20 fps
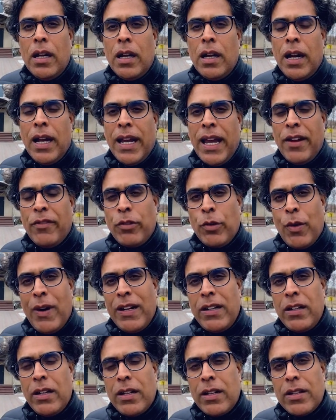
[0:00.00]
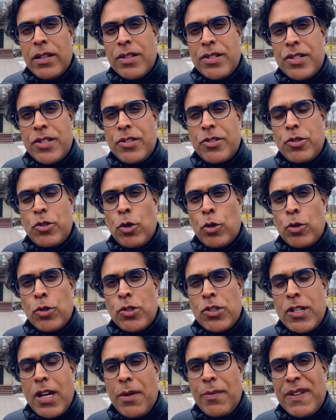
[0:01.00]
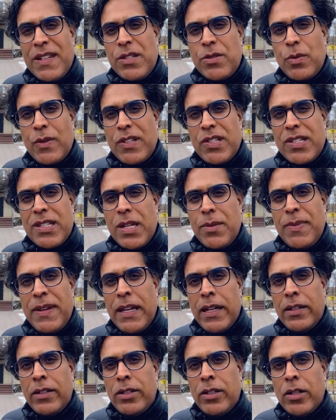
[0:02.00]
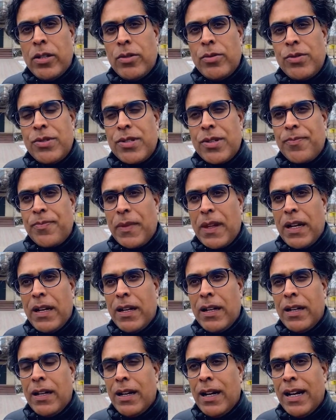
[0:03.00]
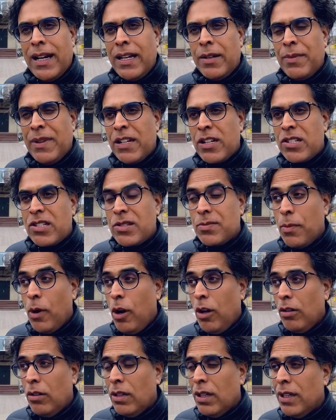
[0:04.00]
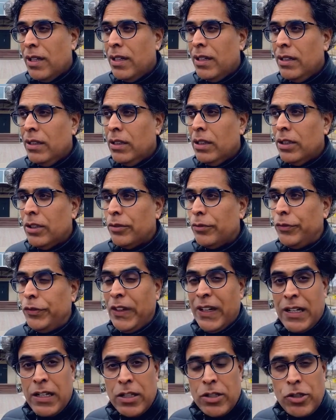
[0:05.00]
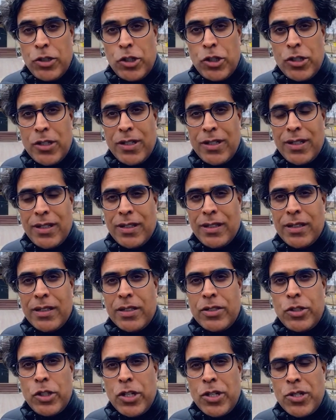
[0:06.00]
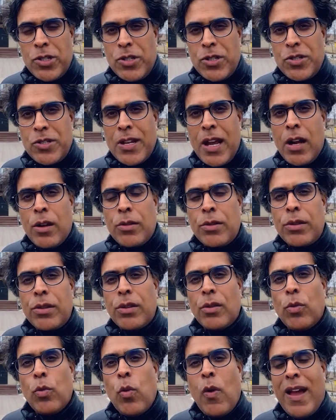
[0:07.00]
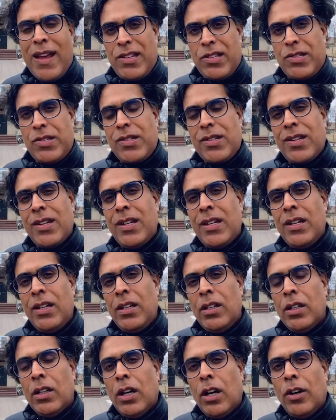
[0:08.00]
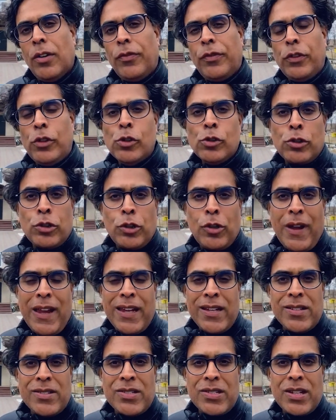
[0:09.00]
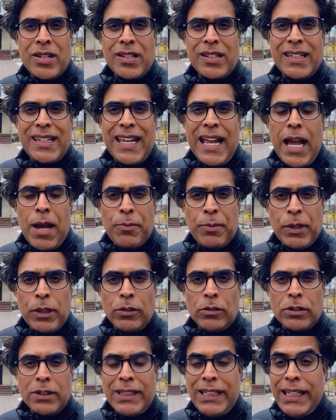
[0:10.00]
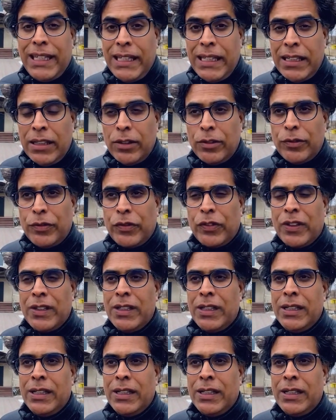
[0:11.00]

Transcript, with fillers: Hi everyone, this is George Thomas with CBN News. I am in a small village just southwest of Ukraine's capital, Kyiv.